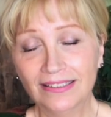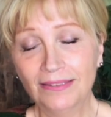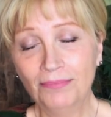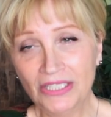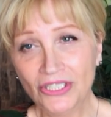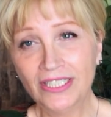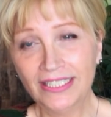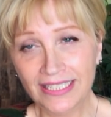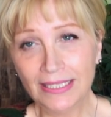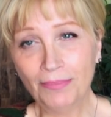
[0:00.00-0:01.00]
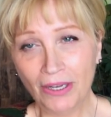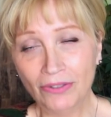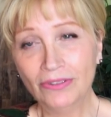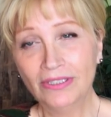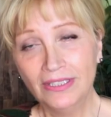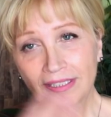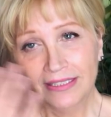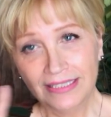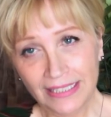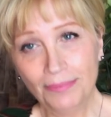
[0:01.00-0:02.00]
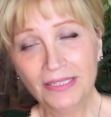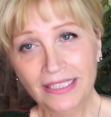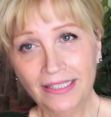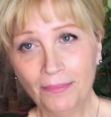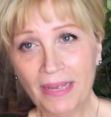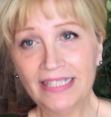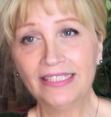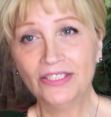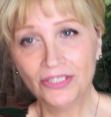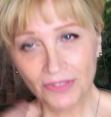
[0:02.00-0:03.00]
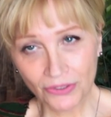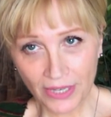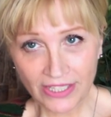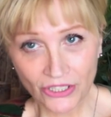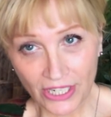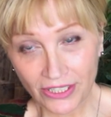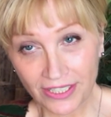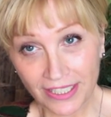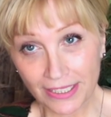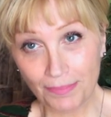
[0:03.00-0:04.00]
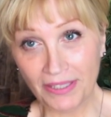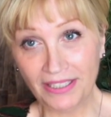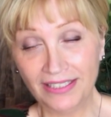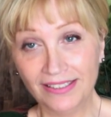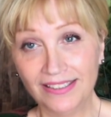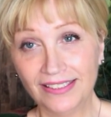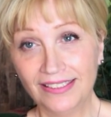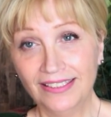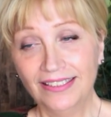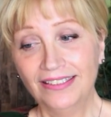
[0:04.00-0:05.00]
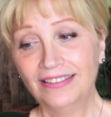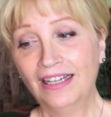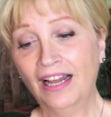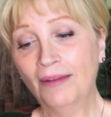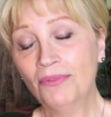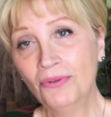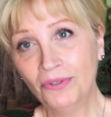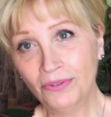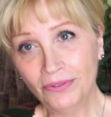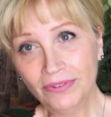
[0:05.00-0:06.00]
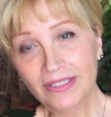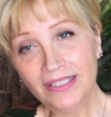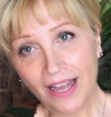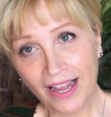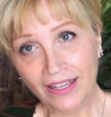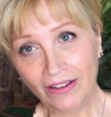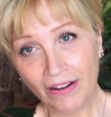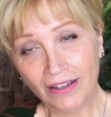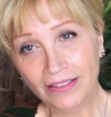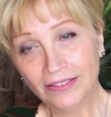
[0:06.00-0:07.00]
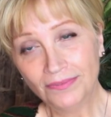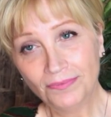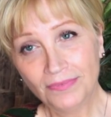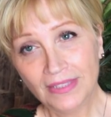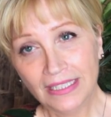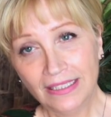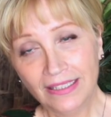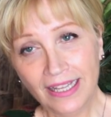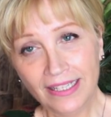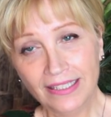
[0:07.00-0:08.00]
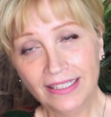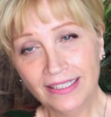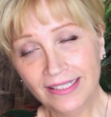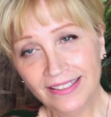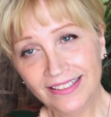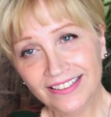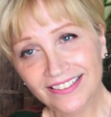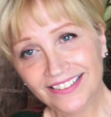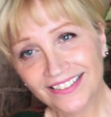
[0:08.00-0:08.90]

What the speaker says: mission is about deepening the message of the transgendered experience through dialogue that is